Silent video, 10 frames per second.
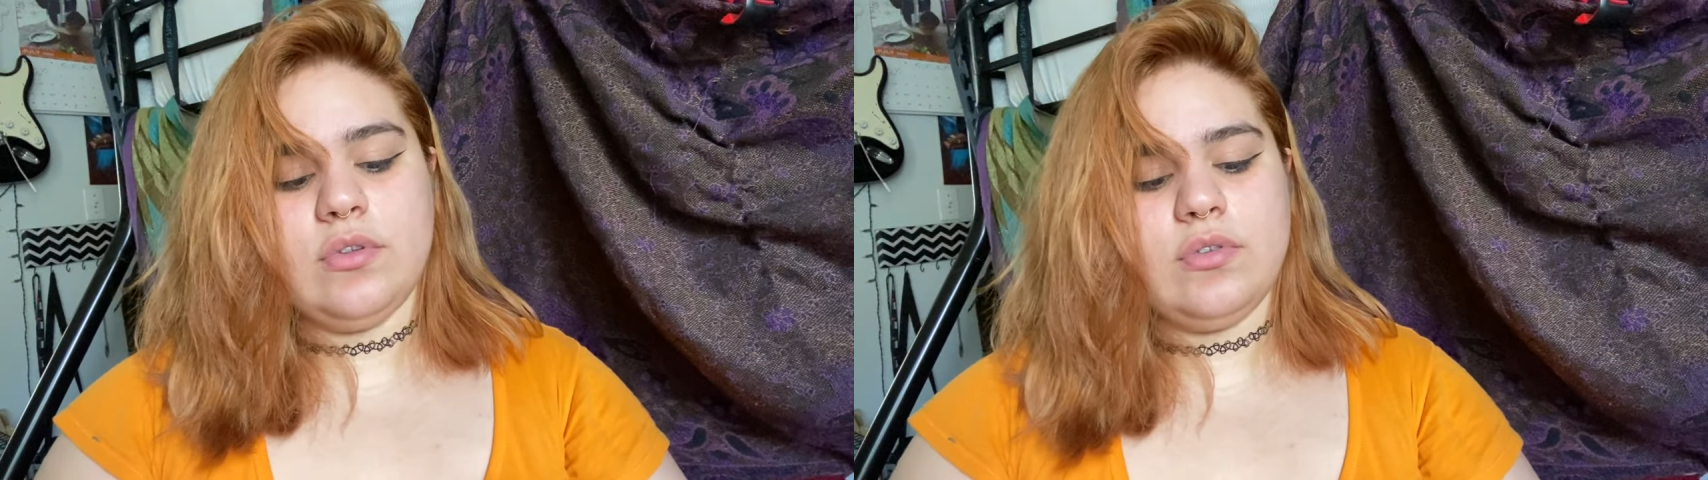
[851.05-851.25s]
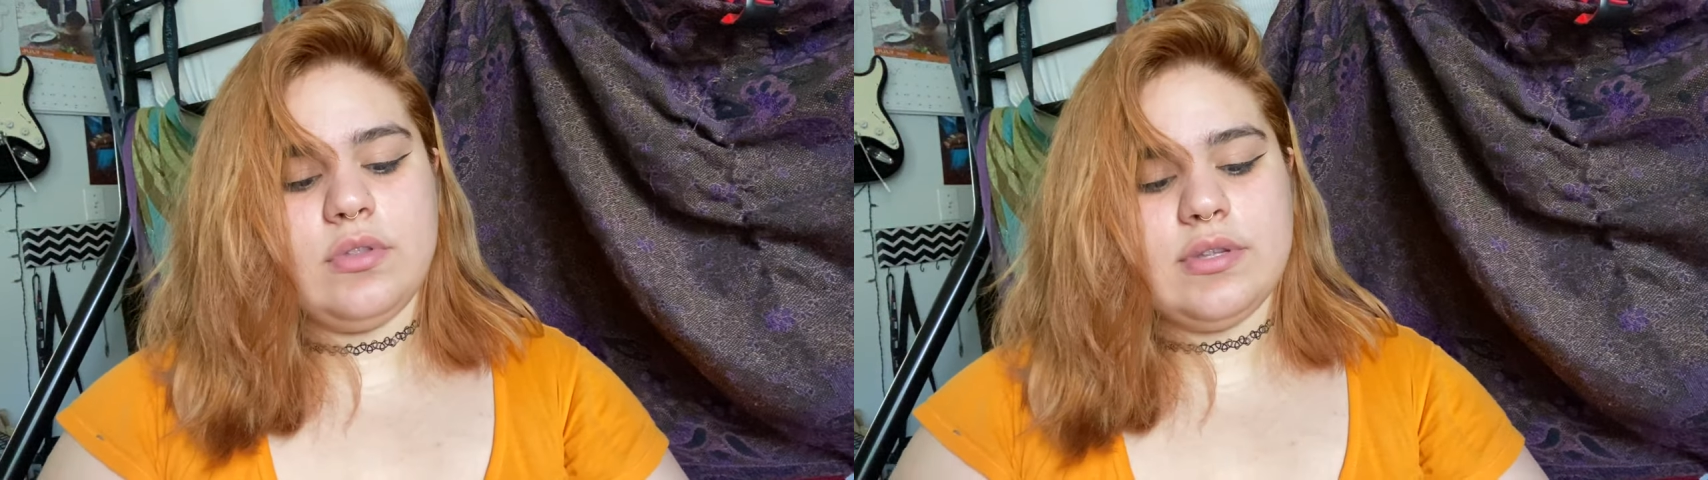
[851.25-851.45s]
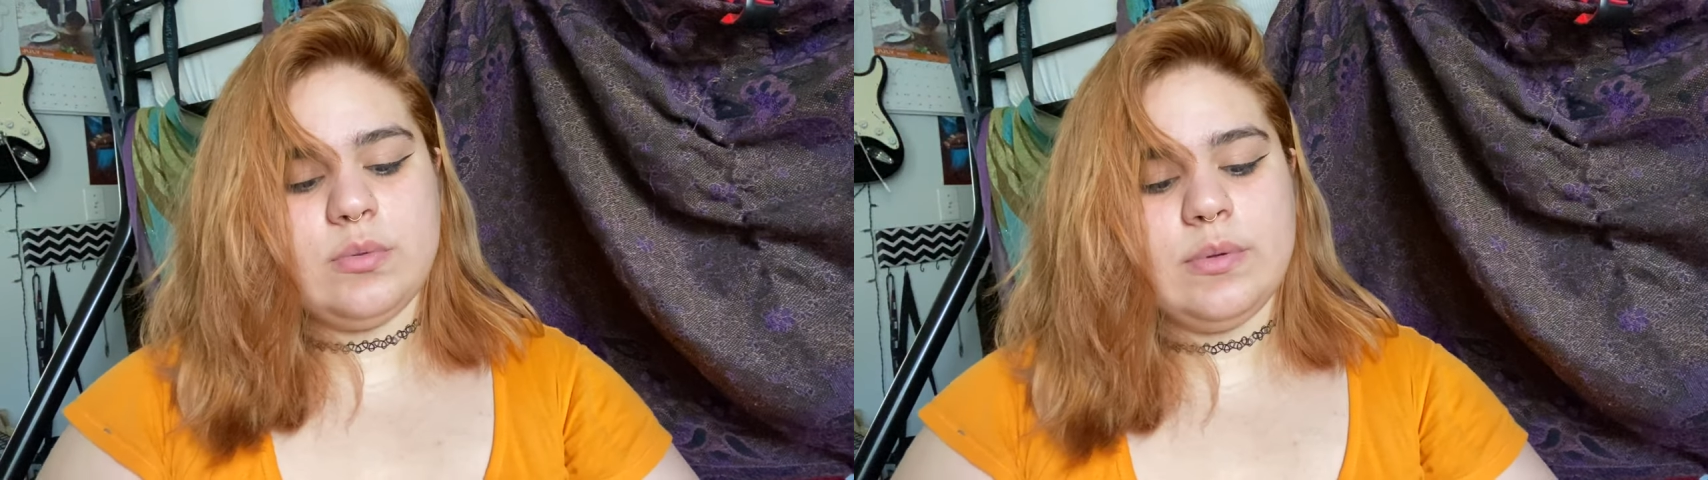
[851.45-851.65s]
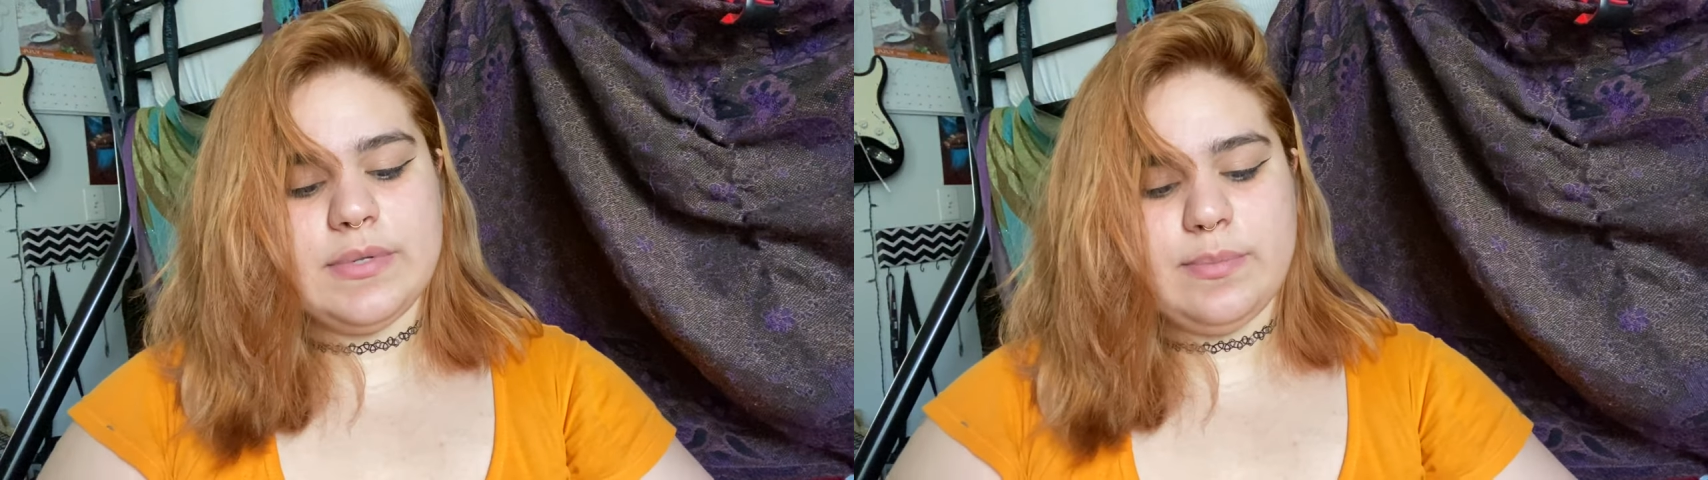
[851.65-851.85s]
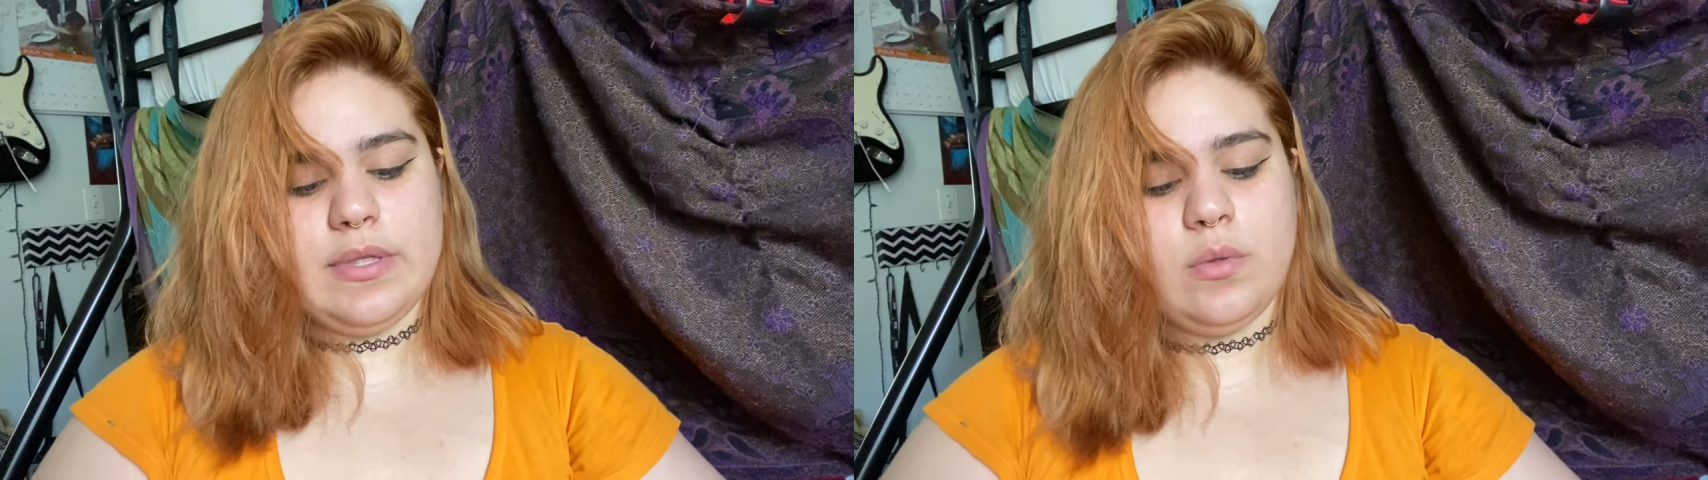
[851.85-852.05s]
So this one
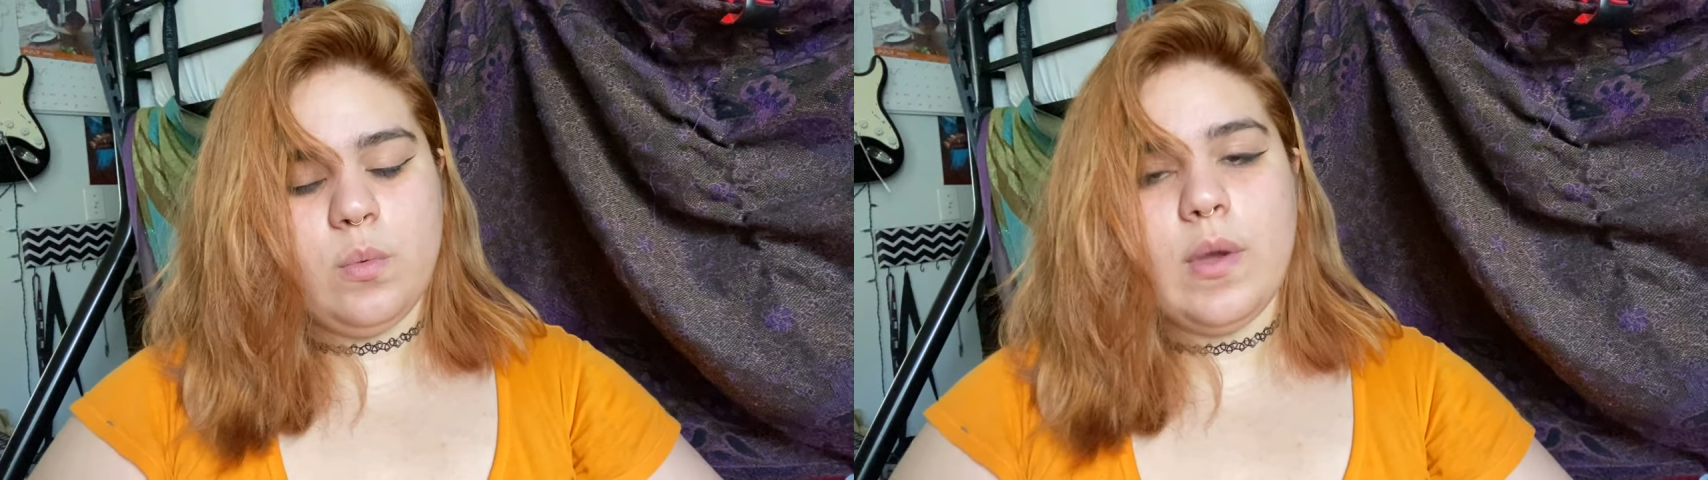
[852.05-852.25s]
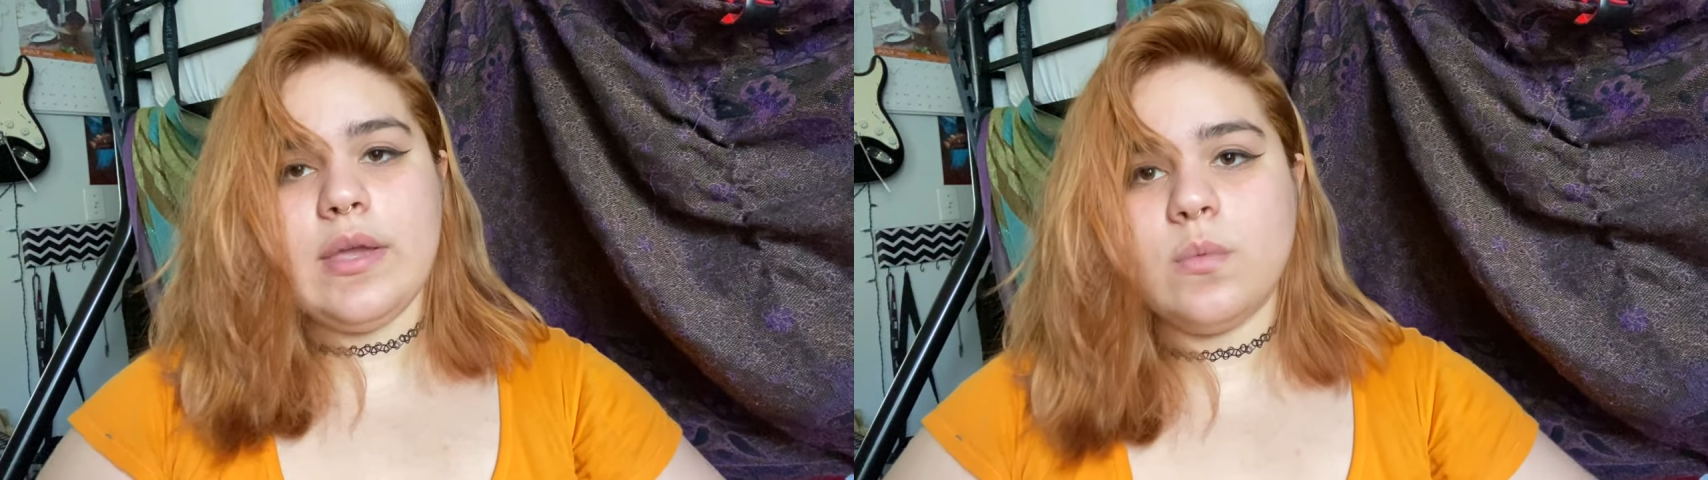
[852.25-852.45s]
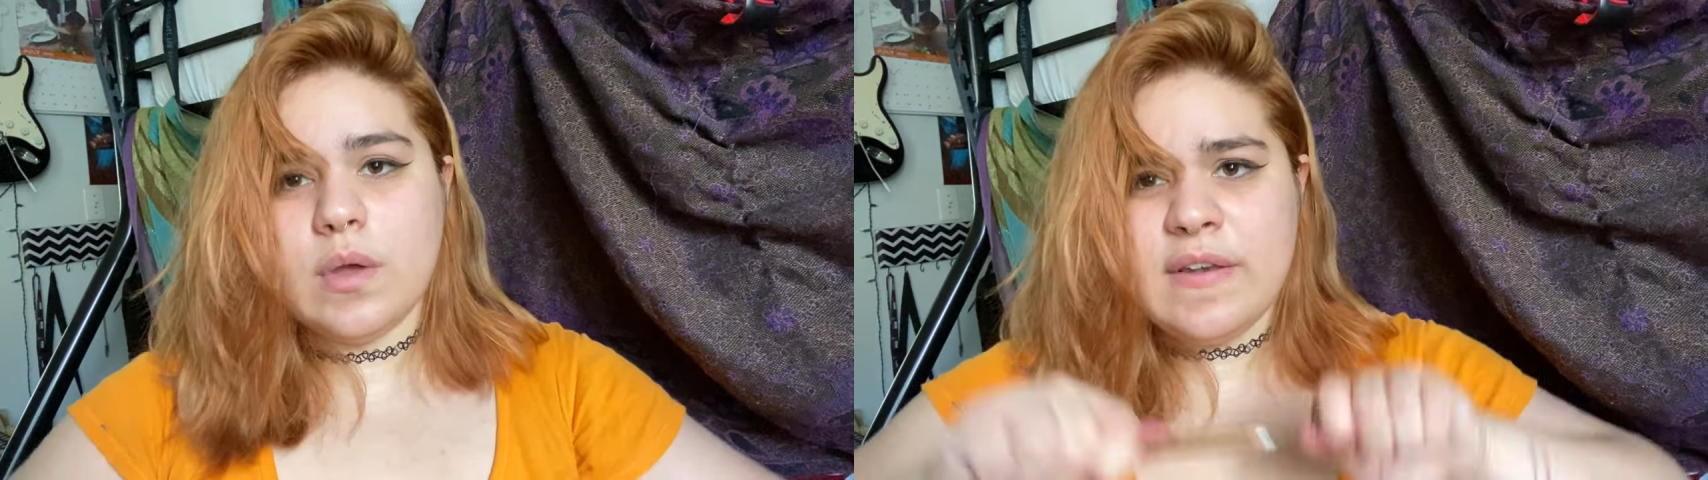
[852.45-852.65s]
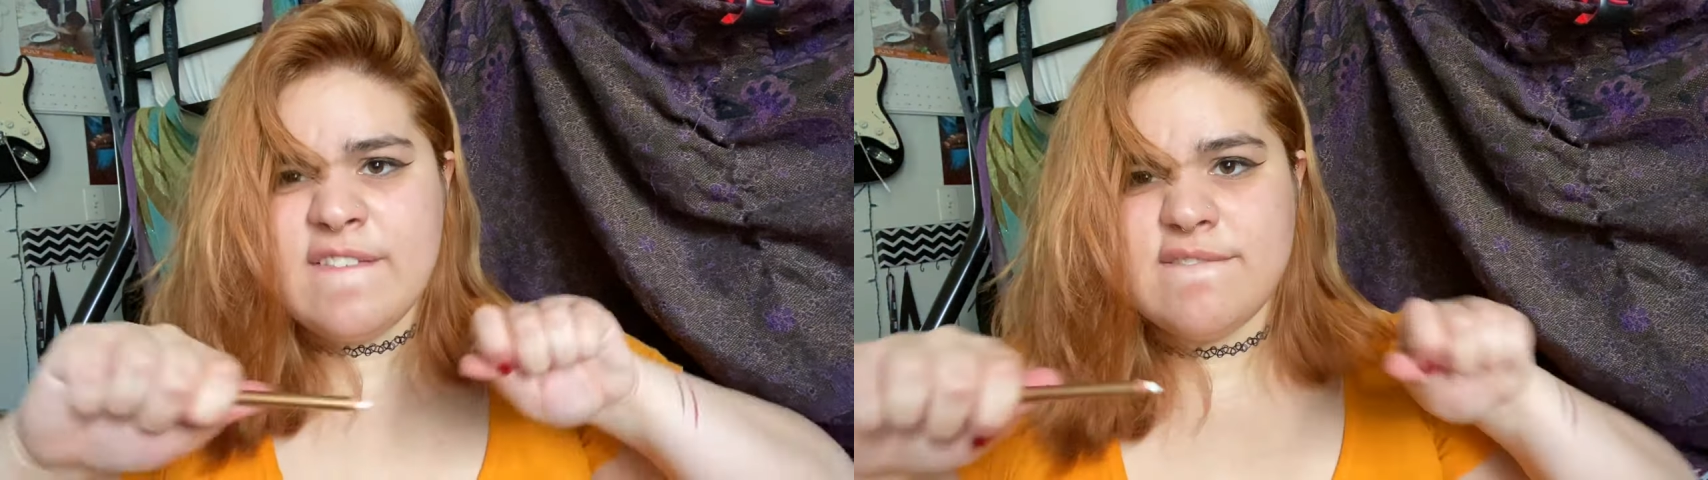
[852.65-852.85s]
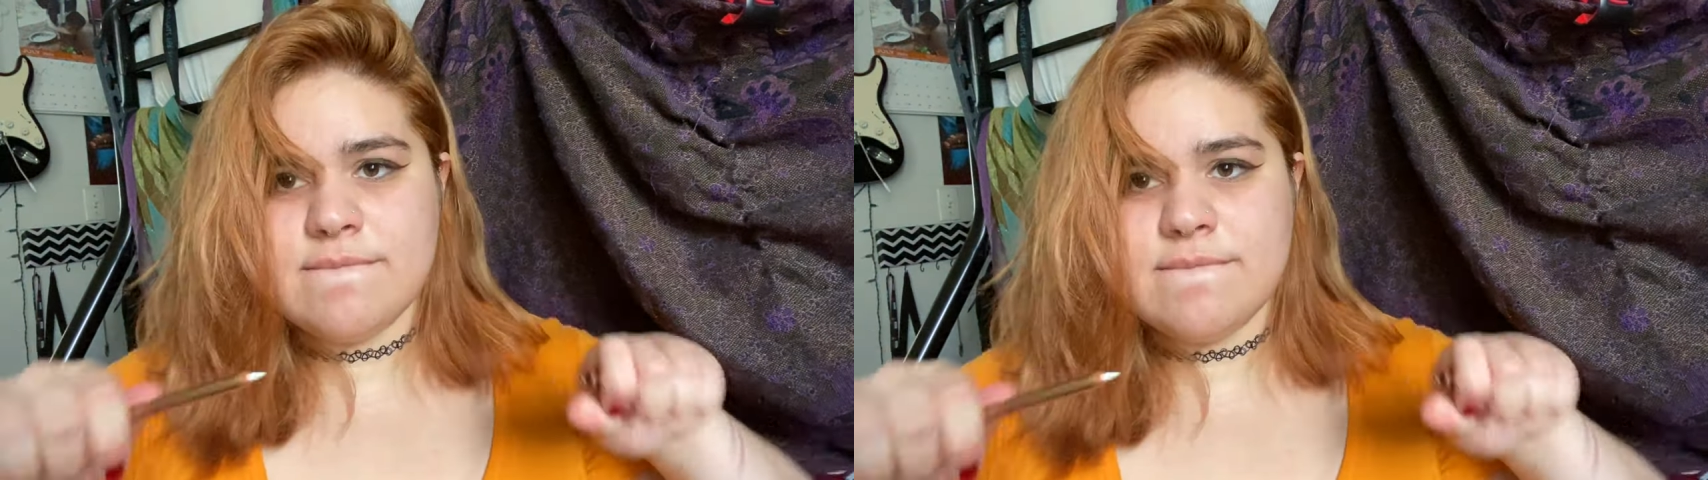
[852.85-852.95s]
must be the white one.